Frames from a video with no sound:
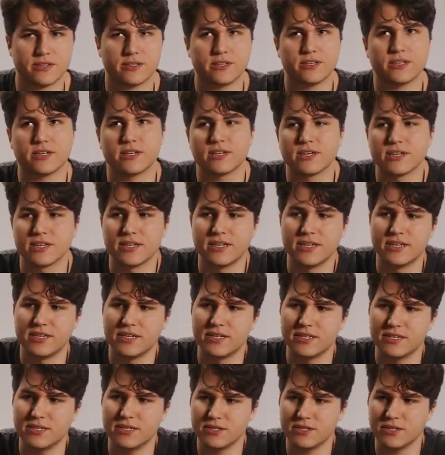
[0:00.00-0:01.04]
I think,
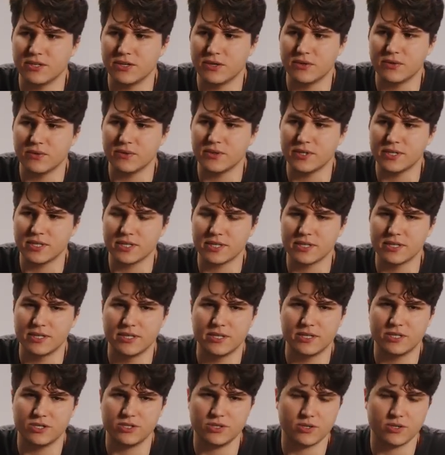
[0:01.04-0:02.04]
you know, like